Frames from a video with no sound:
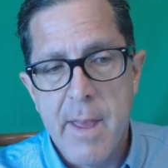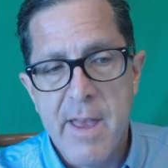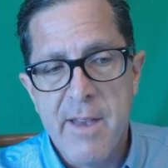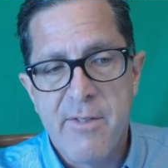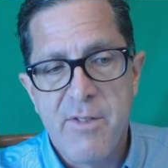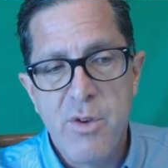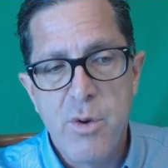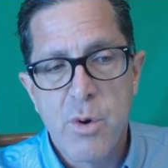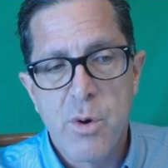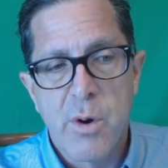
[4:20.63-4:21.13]

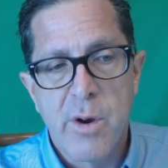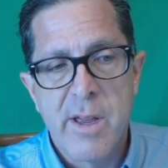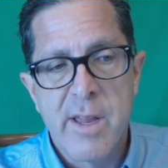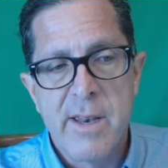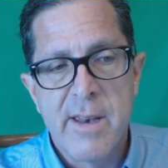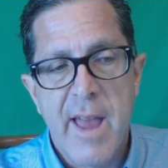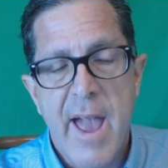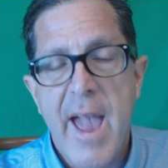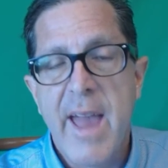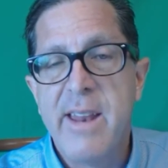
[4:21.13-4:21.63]
If you're
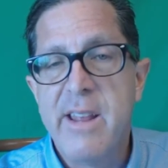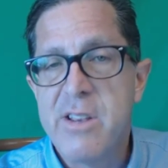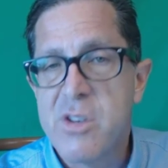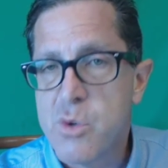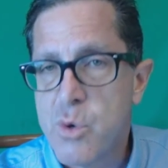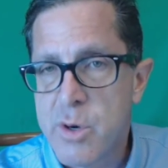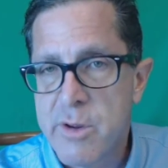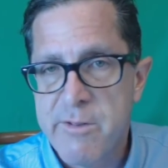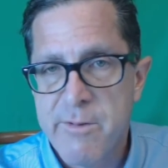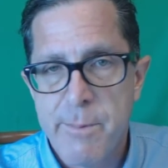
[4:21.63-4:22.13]
in any
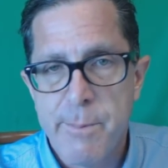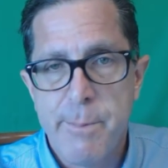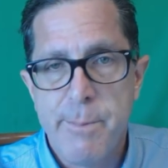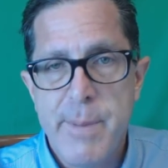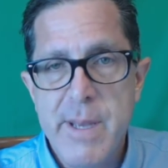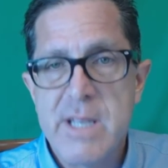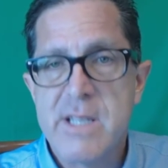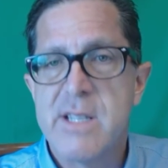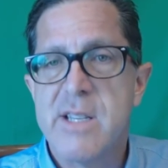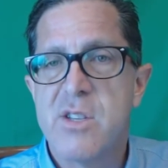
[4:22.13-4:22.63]
sort of
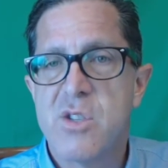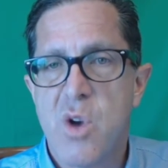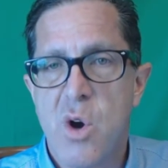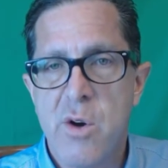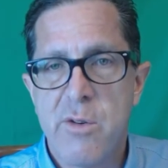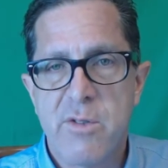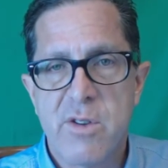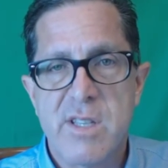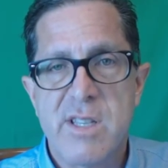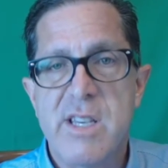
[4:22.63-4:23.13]
business
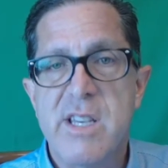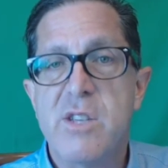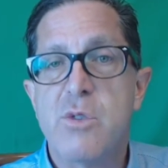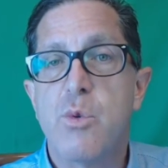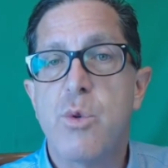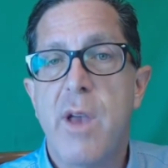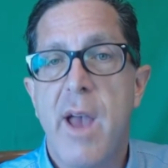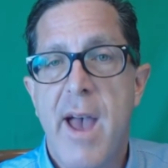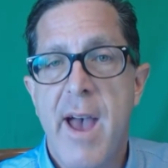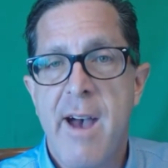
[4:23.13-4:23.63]

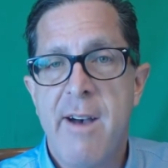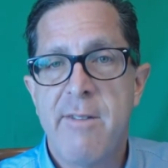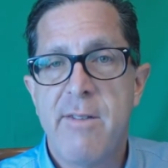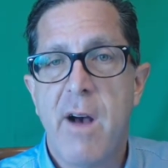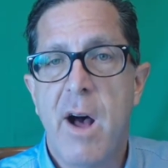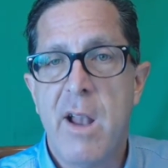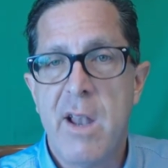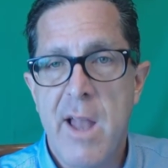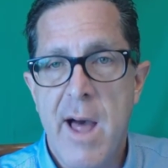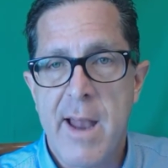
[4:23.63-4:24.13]
overseas where you have
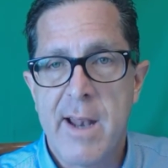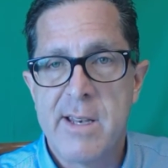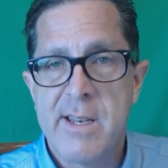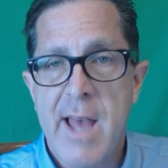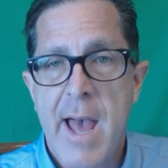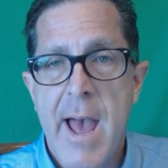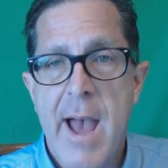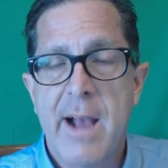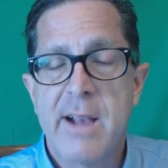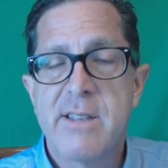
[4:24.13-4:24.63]
a lot of
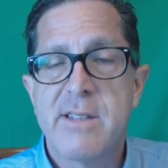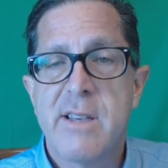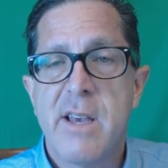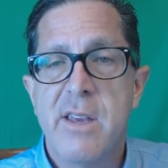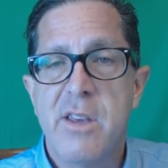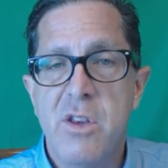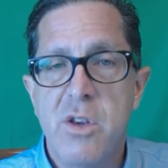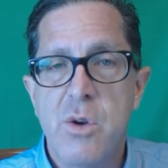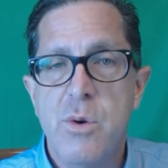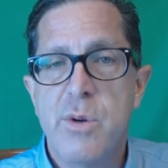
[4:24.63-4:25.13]
tax,
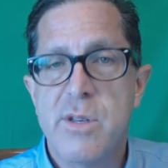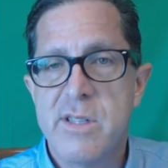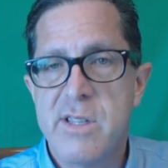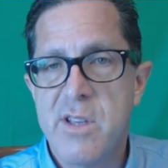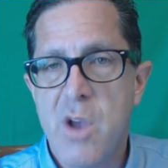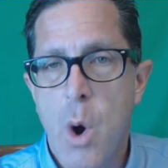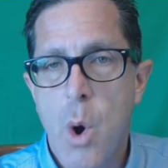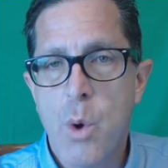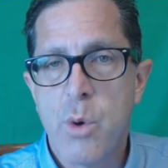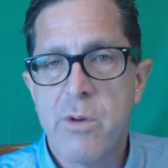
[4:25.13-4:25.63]
you as
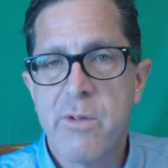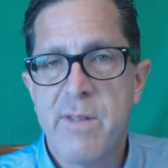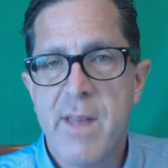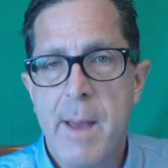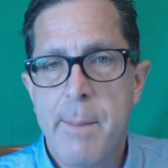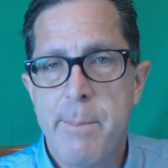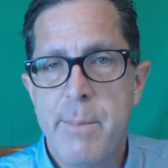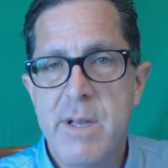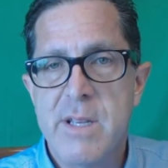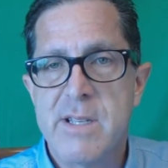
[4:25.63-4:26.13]
the owner of
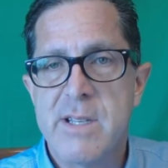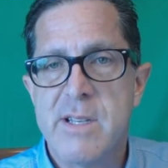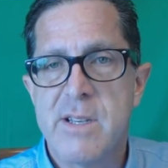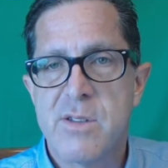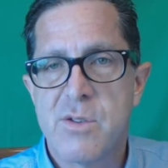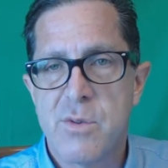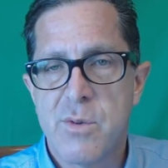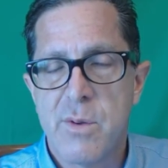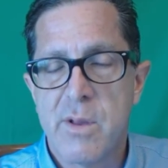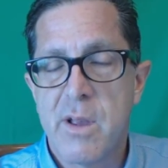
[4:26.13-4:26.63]
that
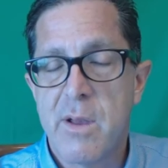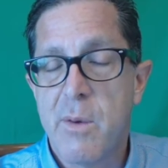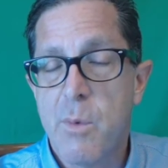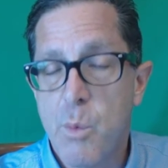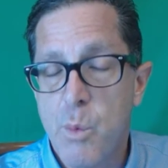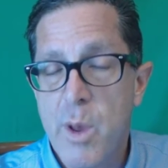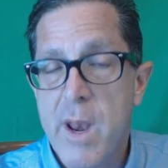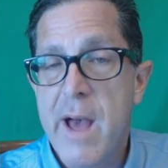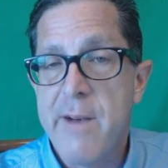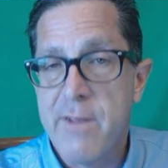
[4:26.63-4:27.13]
business
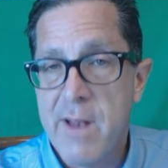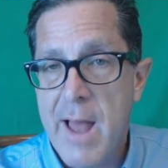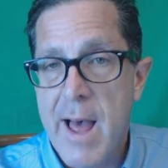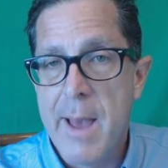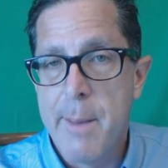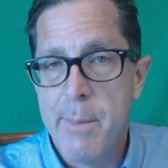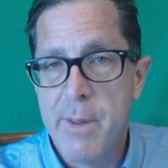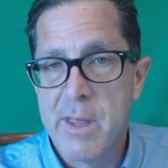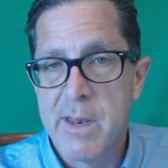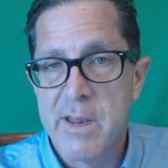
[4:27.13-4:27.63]
would have a
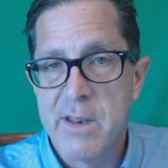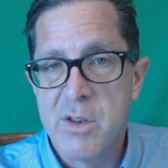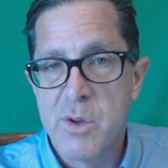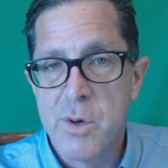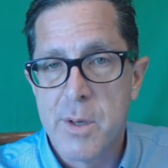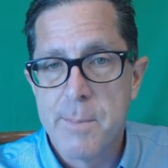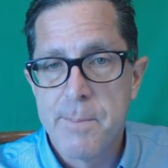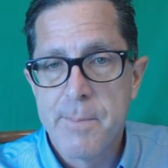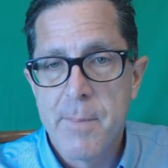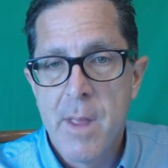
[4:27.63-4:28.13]
liability
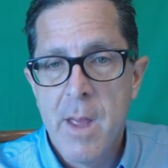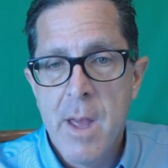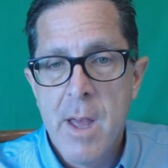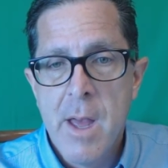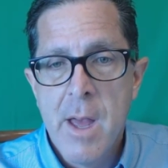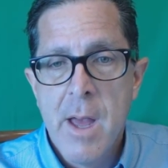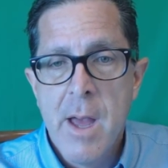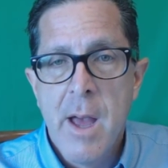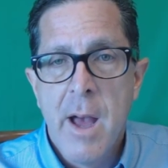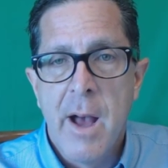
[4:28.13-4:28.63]
to
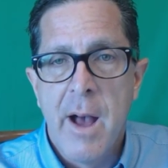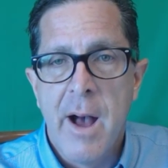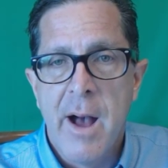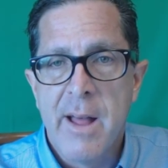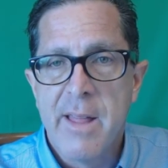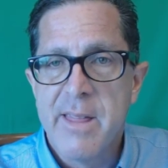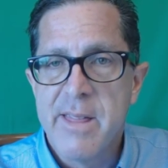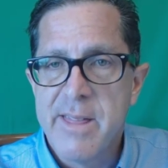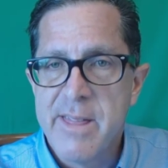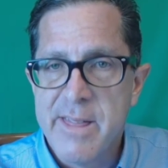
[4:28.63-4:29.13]

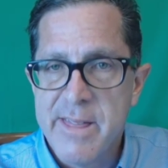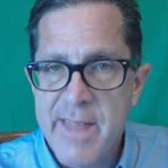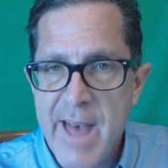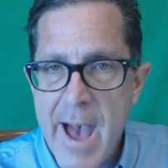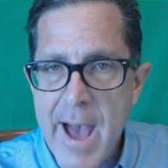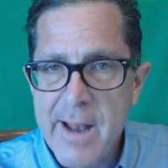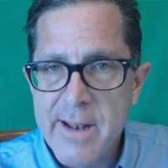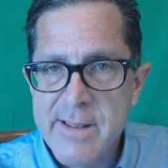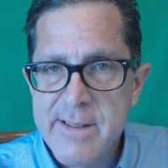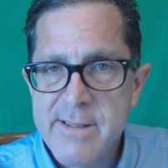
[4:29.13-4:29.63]
it.
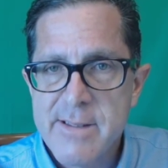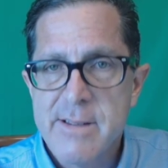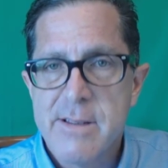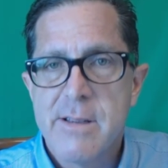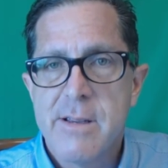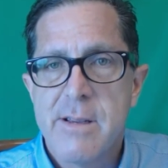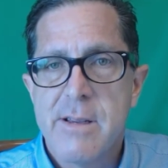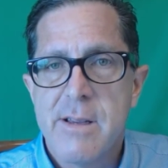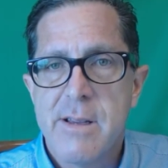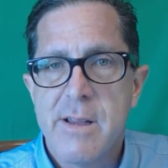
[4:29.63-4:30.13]
That's
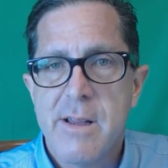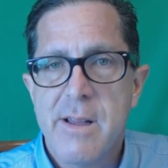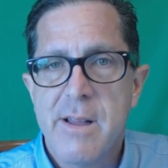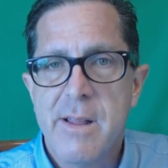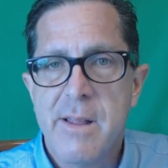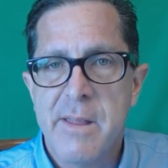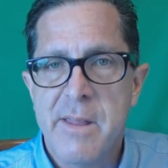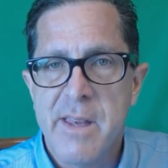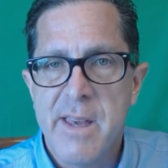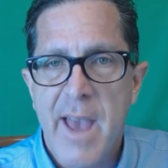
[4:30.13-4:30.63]

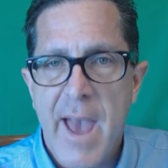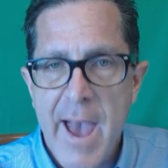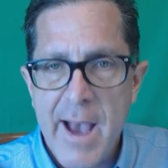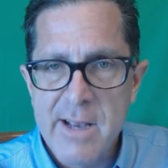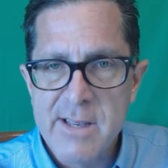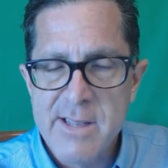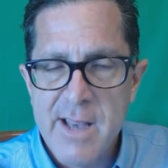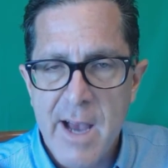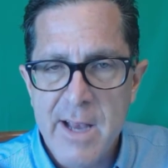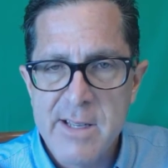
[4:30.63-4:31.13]
the
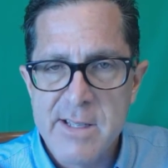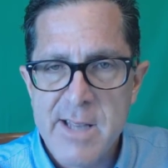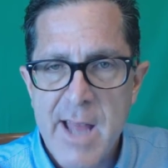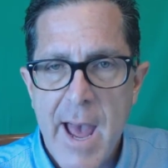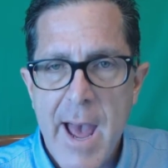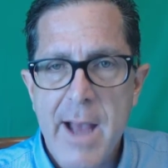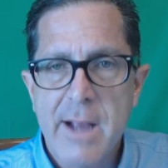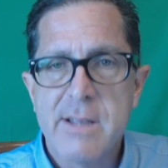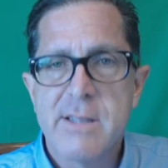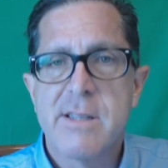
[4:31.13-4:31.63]
excise
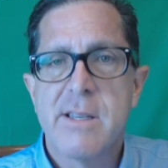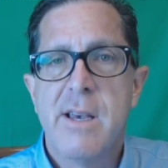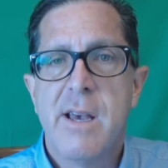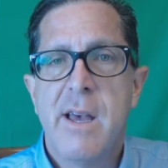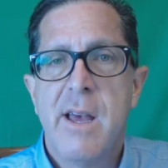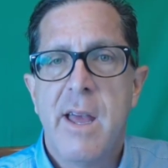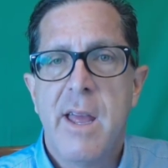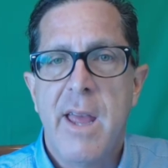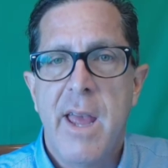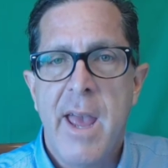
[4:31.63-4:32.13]
tax,
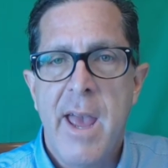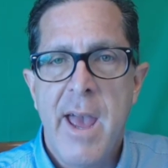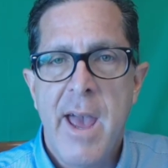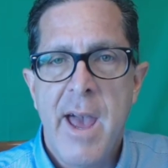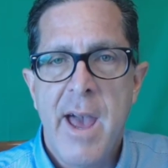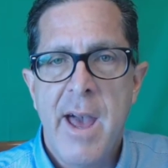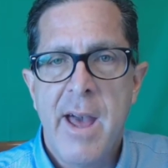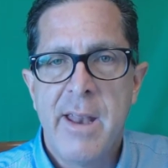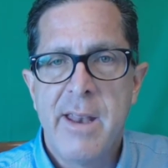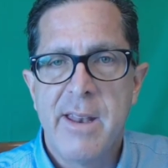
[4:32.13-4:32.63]

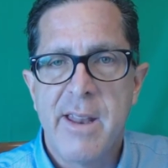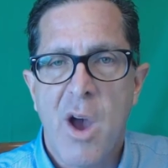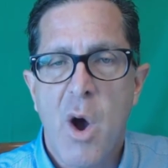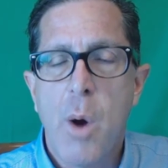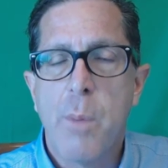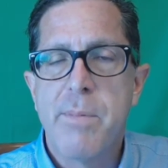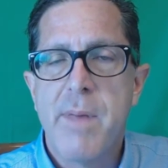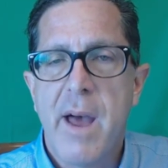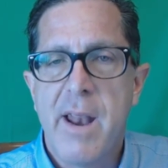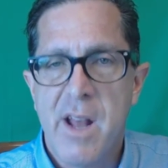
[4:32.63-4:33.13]
and I
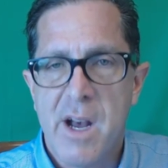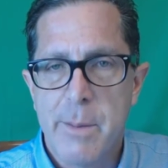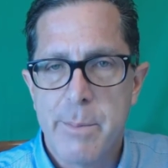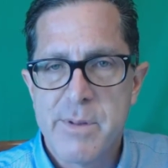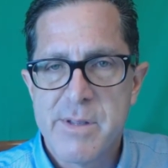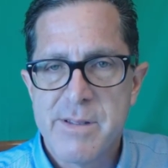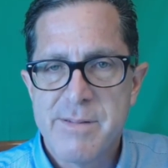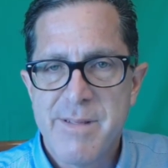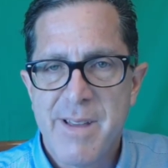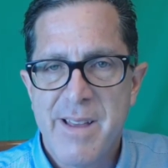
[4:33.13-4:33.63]
hope that
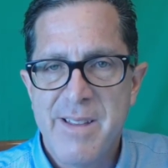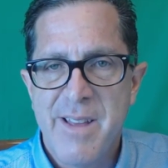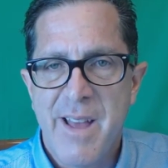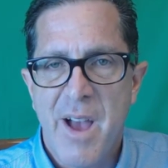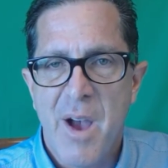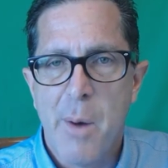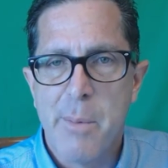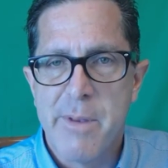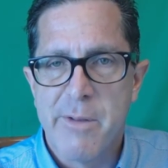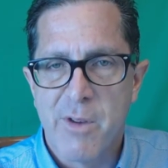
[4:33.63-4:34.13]
helps.
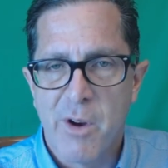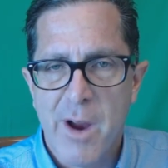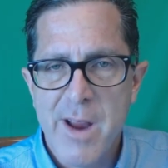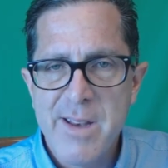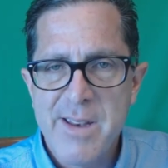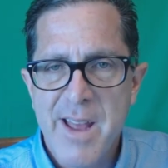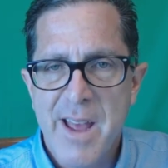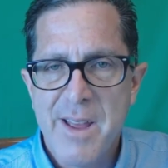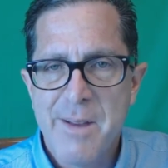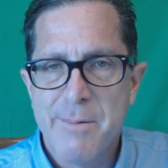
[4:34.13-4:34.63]
Hope you have a
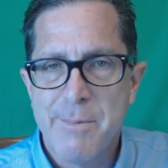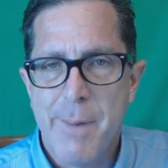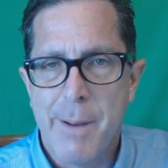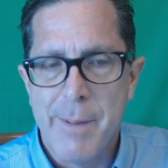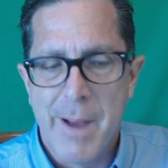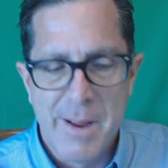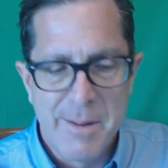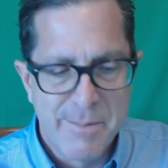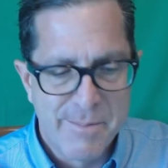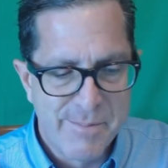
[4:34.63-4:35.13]
great day.
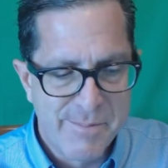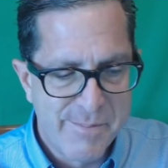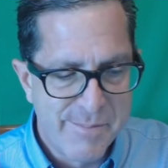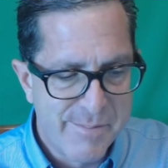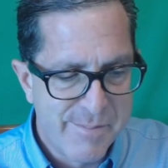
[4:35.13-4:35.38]
Bye-bye.